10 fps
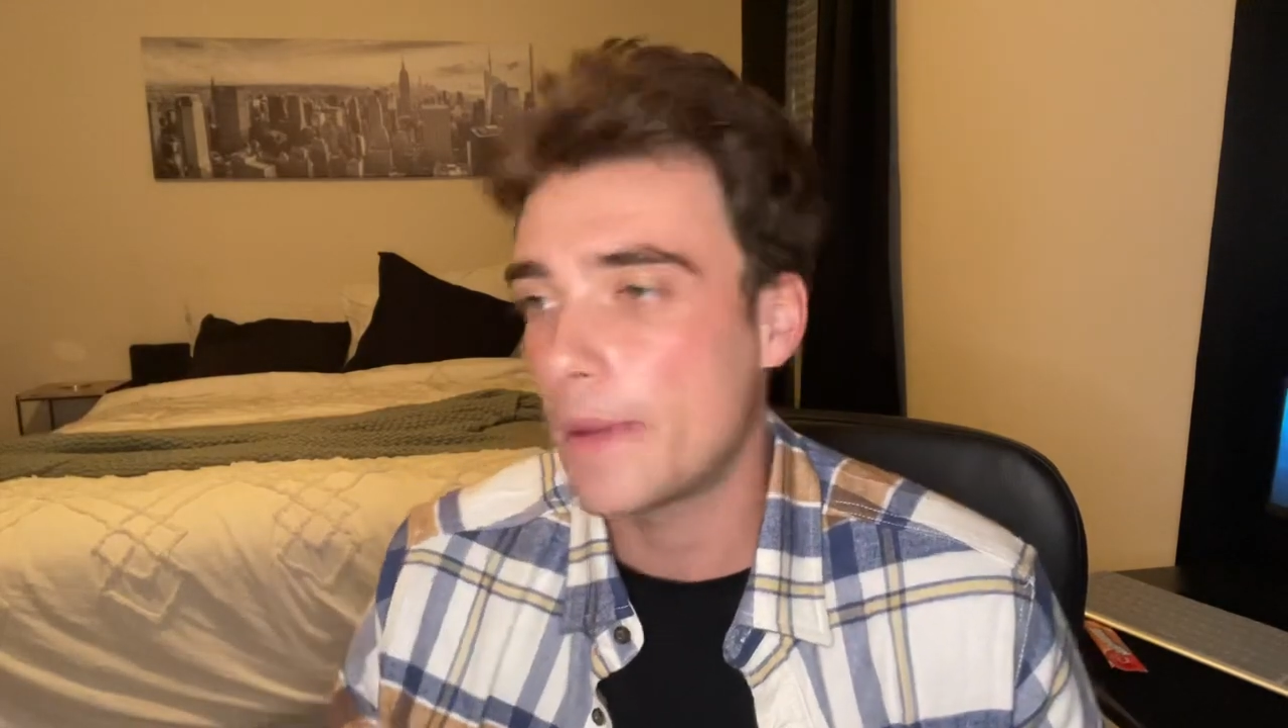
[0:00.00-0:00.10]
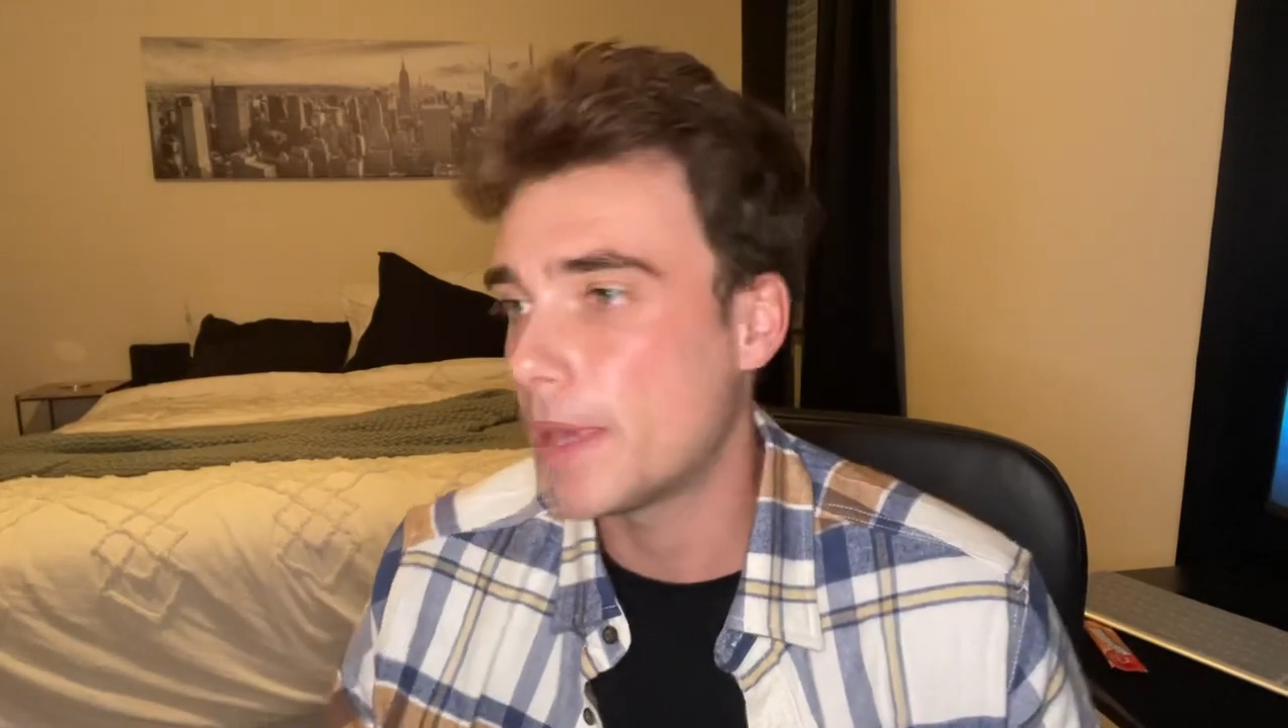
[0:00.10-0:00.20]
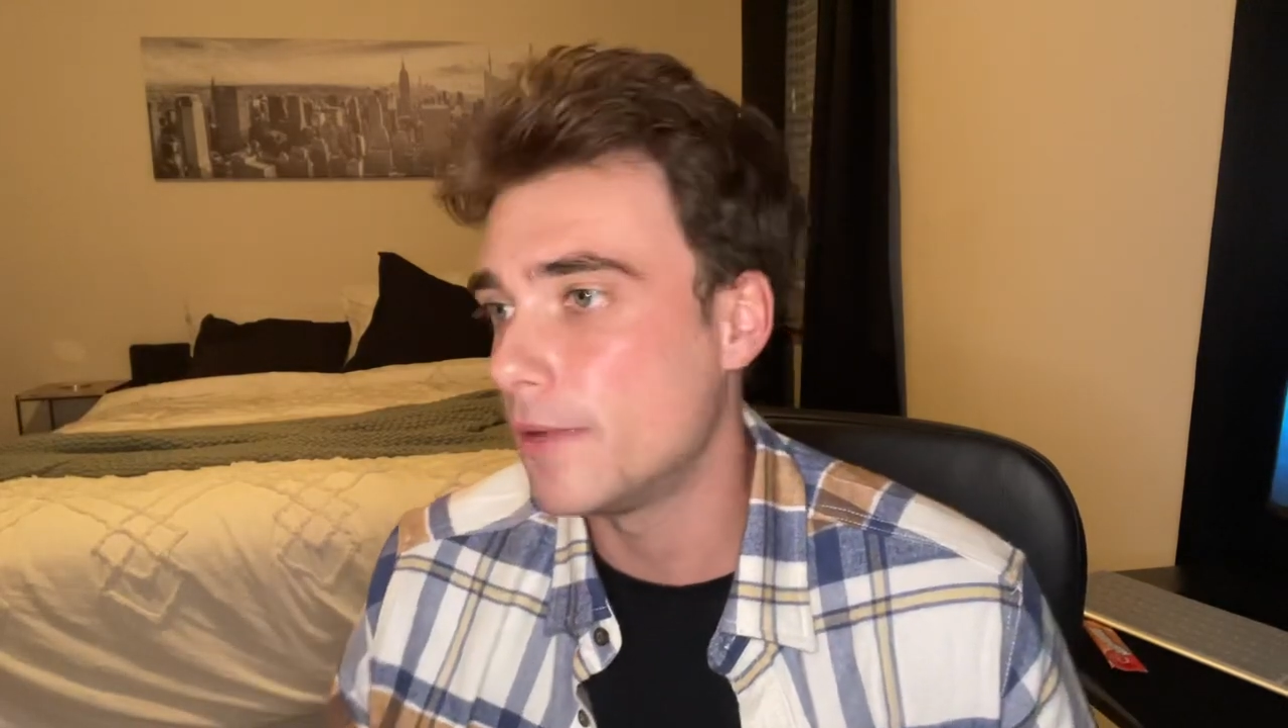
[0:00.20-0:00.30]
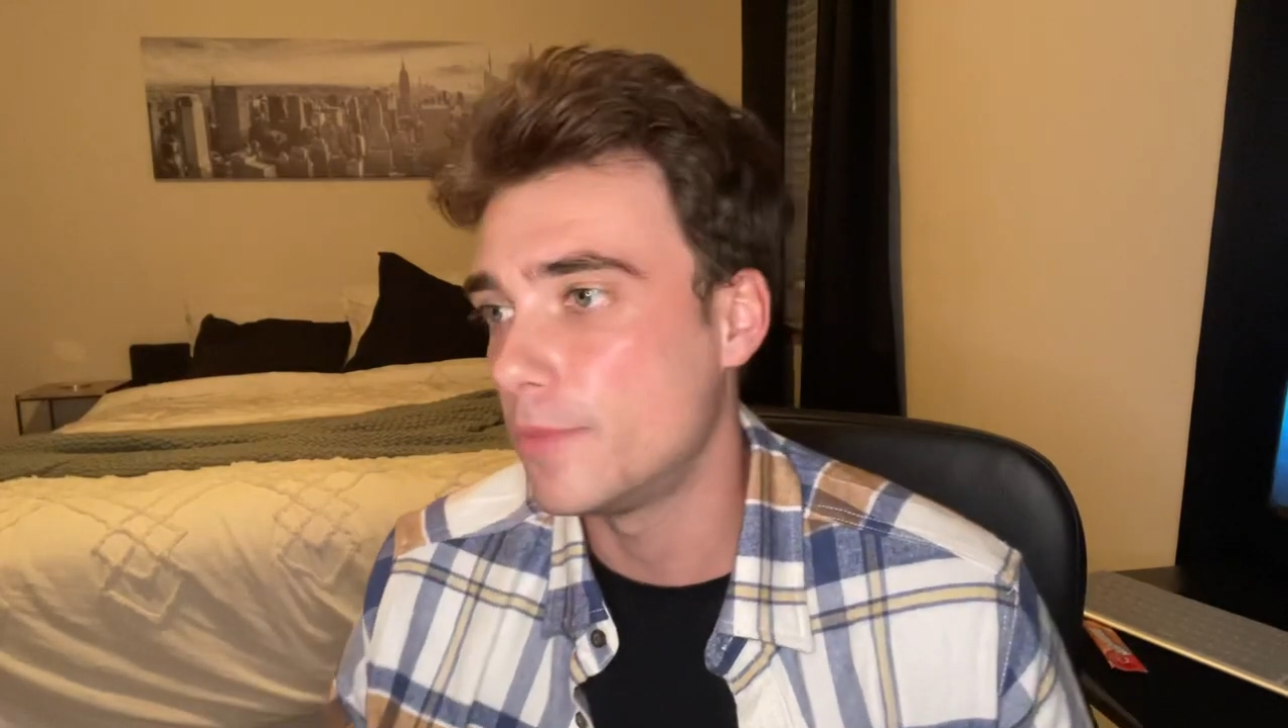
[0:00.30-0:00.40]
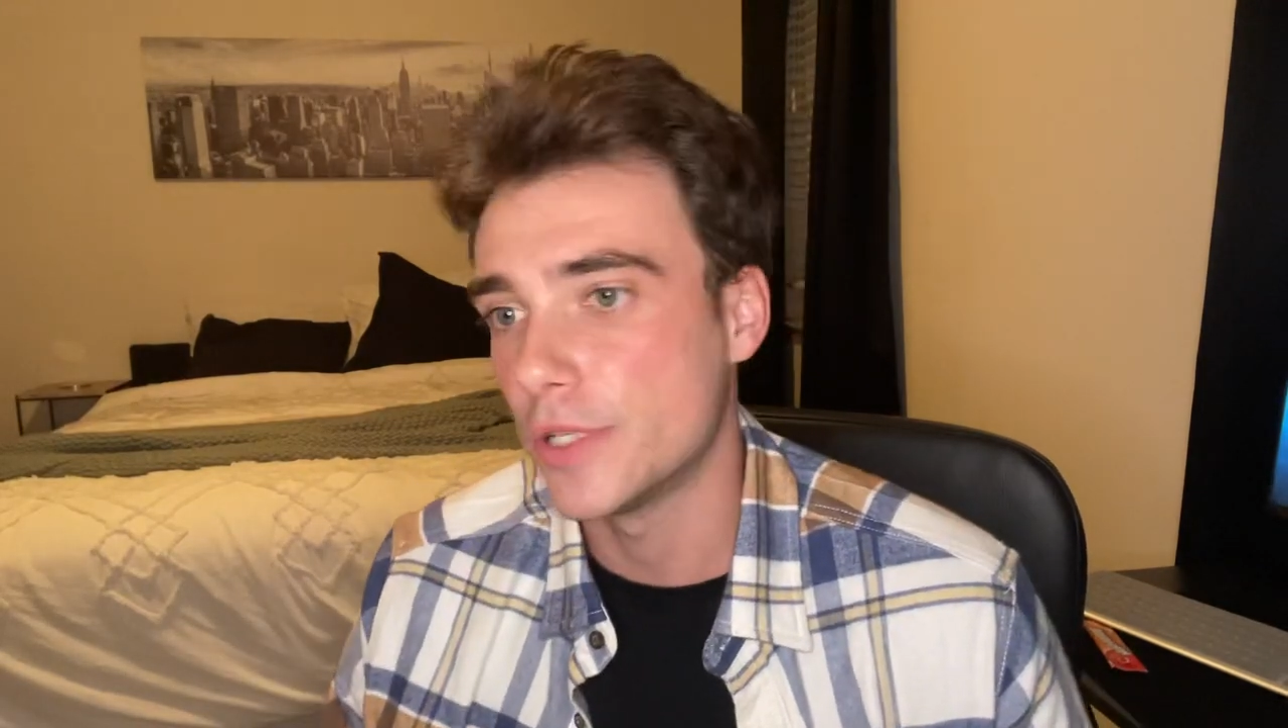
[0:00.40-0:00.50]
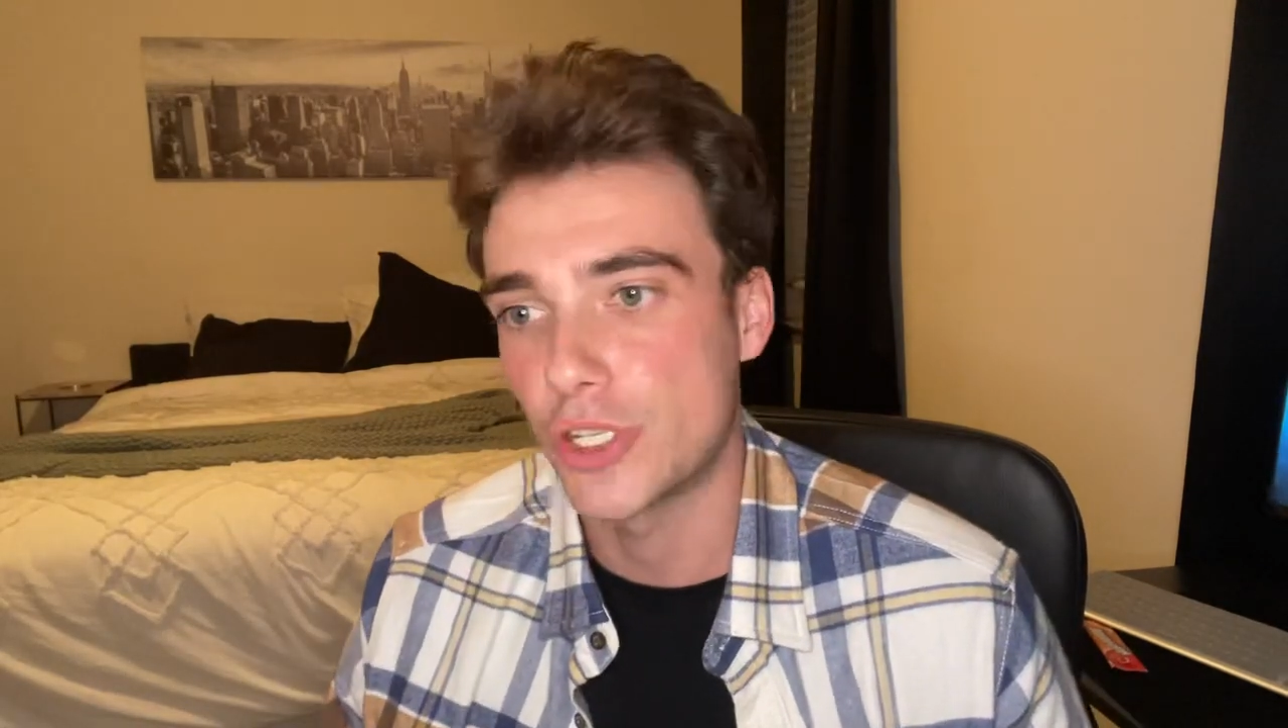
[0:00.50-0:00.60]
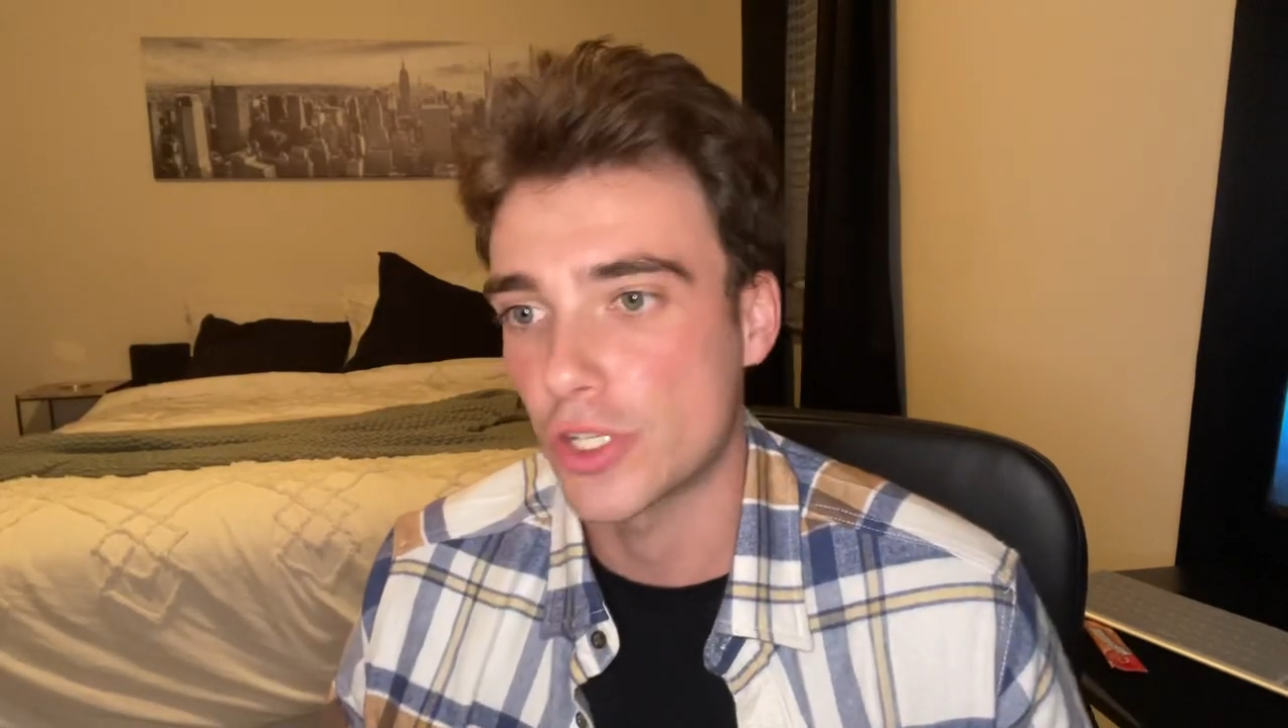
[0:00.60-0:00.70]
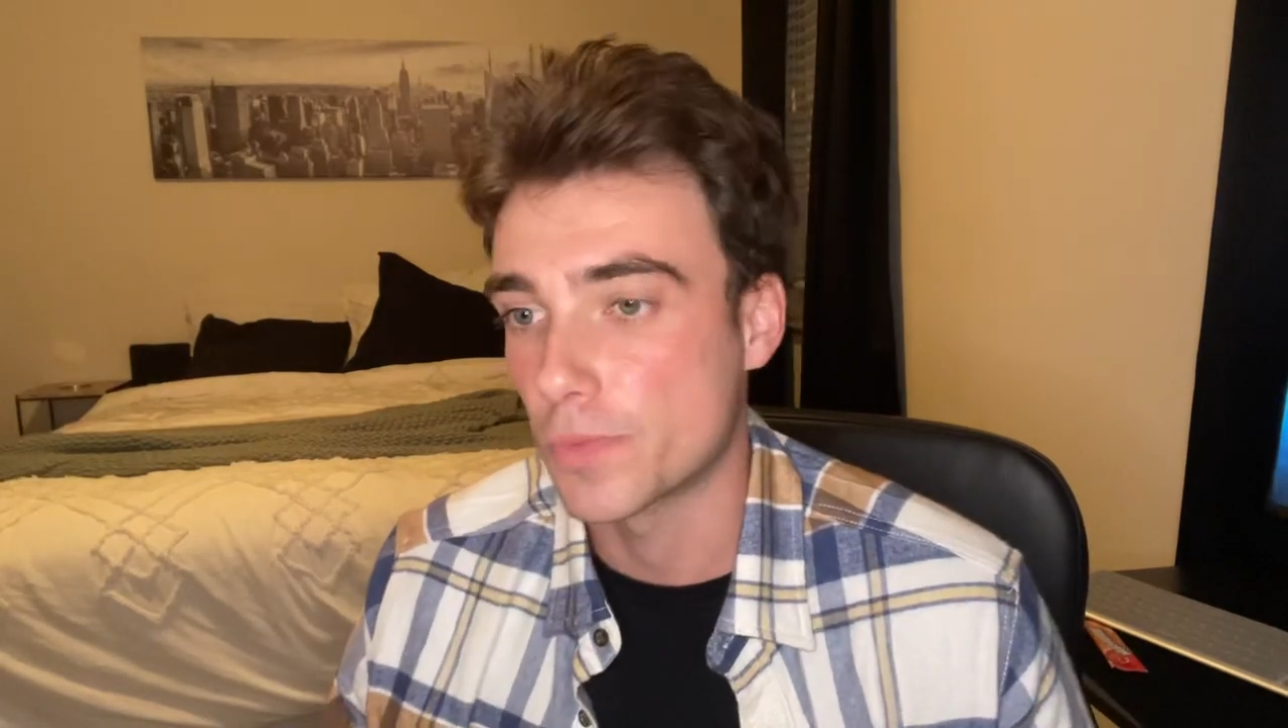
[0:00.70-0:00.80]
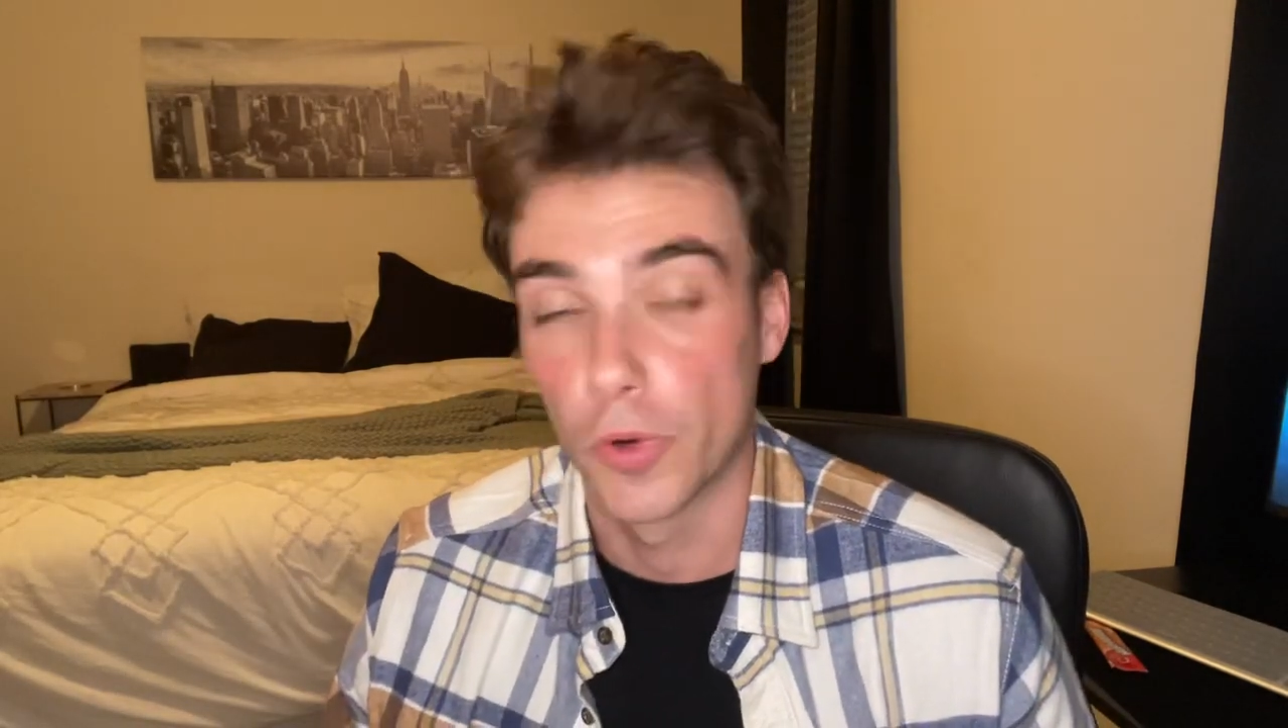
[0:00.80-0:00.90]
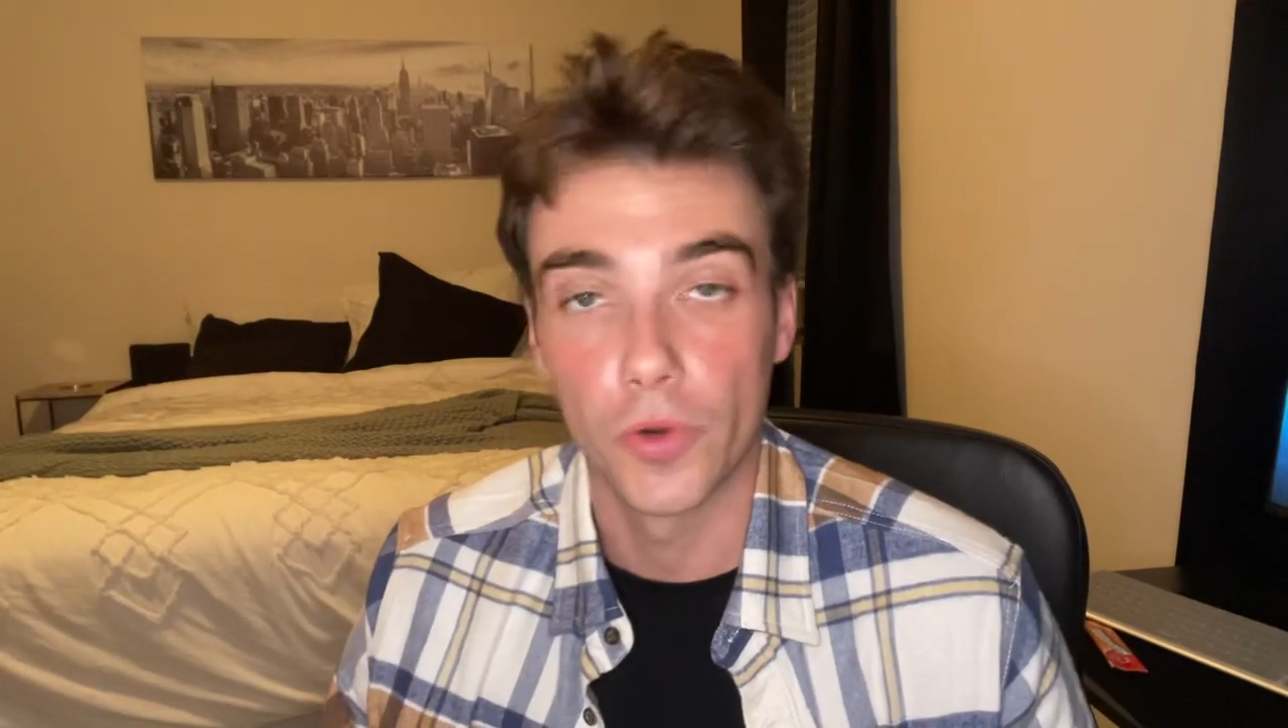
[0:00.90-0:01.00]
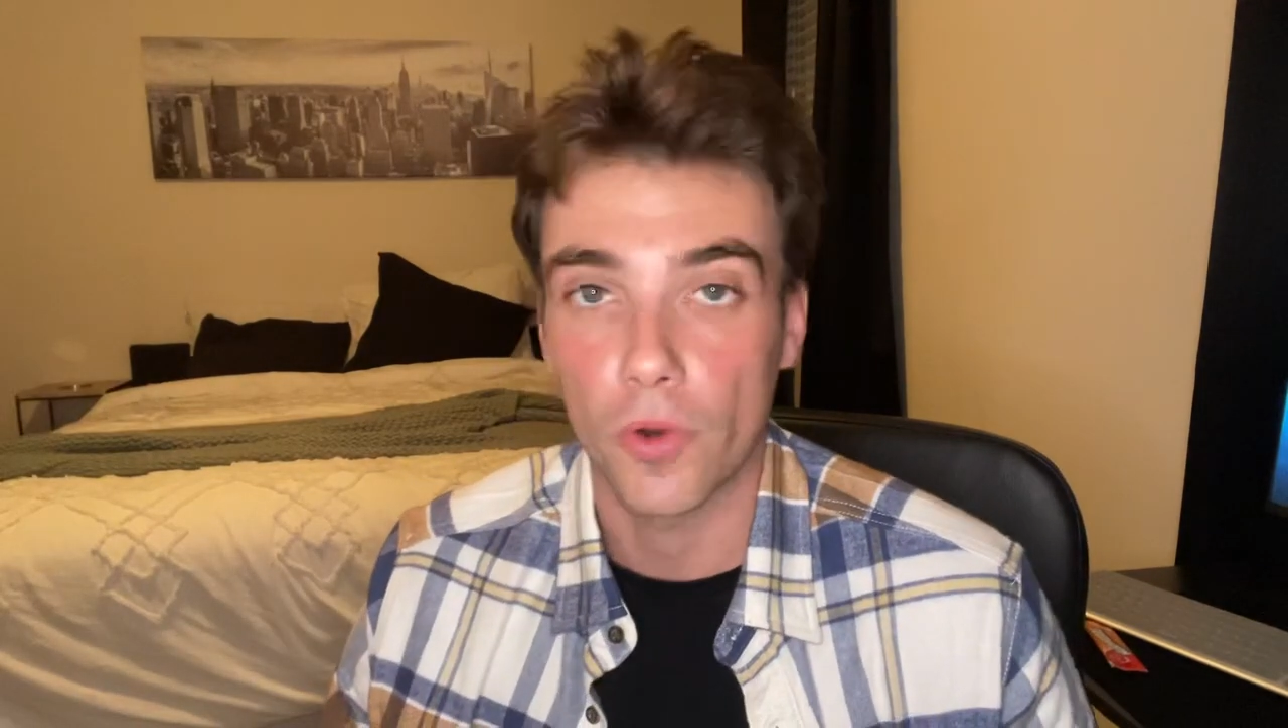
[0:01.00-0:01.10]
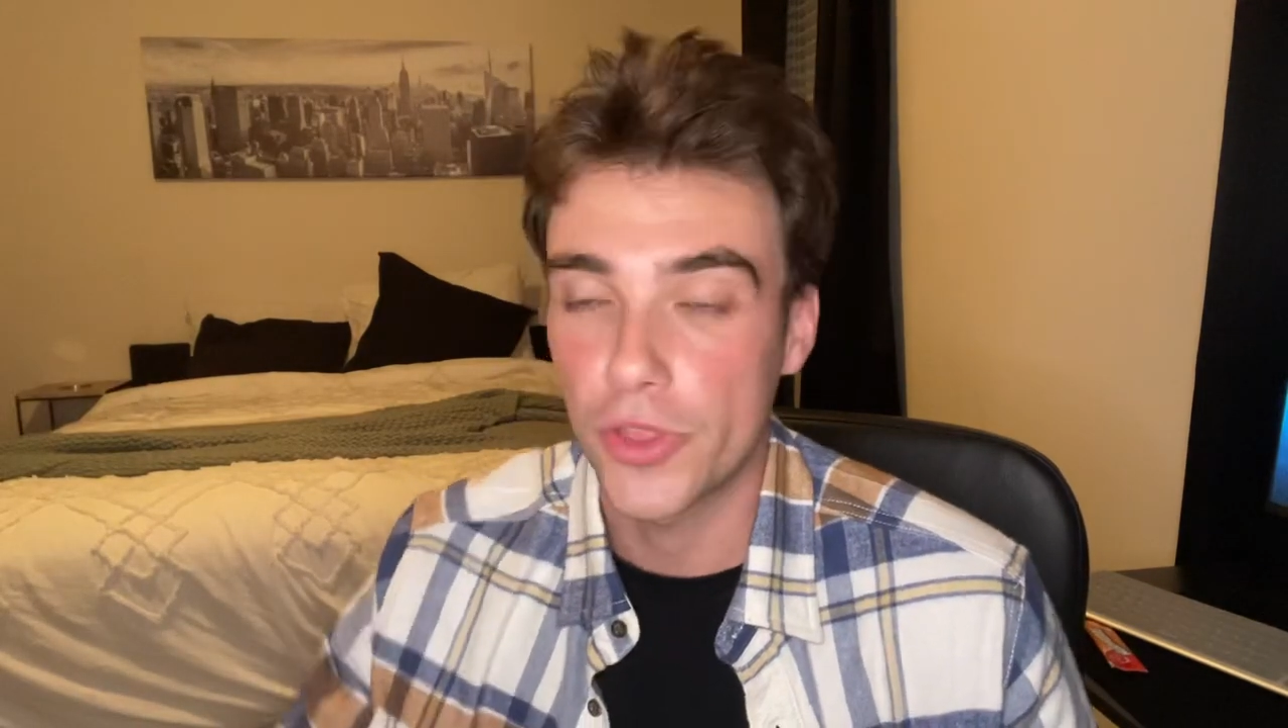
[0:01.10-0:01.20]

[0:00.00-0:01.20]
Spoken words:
It was just brutal.